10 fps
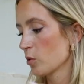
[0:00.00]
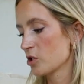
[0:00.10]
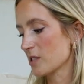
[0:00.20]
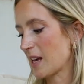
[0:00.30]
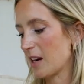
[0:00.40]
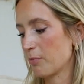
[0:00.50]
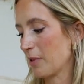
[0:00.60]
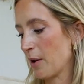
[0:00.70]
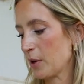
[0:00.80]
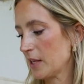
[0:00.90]
We'll just kind of
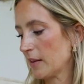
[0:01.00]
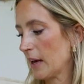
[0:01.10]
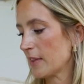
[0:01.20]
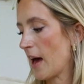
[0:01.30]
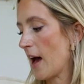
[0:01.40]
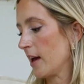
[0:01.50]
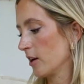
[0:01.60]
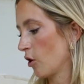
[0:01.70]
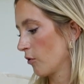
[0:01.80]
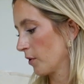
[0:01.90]
play with it like that,
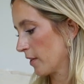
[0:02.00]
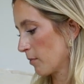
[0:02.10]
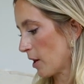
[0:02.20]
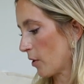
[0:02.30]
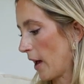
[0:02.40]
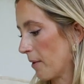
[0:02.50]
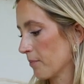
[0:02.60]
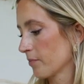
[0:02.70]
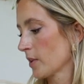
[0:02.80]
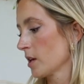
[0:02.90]
and hopefully they'll be okay.
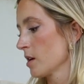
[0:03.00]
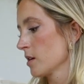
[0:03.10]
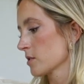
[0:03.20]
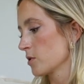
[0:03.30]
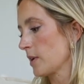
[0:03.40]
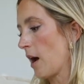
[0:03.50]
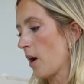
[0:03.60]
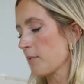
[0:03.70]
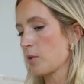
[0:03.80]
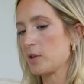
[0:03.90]
So now
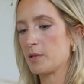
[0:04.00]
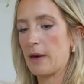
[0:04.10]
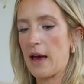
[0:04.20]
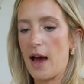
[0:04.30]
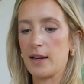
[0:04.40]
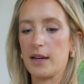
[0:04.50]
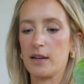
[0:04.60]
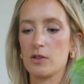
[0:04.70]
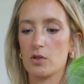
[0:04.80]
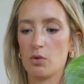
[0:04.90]
I'm going to be
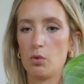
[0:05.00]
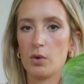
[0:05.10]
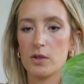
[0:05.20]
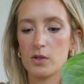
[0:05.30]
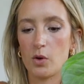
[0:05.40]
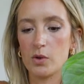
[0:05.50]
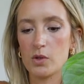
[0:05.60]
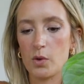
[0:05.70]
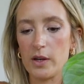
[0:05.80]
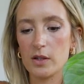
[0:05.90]
adding soul
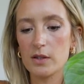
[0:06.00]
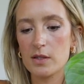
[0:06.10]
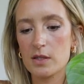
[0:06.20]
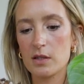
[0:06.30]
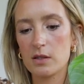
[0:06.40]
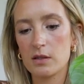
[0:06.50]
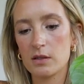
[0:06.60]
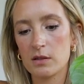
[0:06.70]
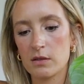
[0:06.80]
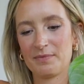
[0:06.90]
soils.
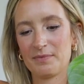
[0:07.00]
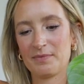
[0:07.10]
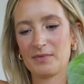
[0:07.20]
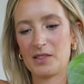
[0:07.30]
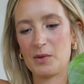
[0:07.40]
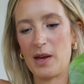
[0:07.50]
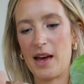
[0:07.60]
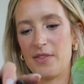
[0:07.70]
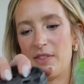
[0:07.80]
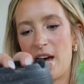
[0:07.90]
So we
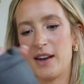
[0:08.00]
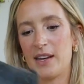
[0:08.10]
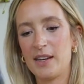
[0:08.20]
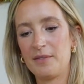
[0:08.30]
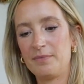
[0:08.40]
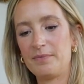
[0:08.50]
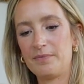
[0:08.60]
add that in.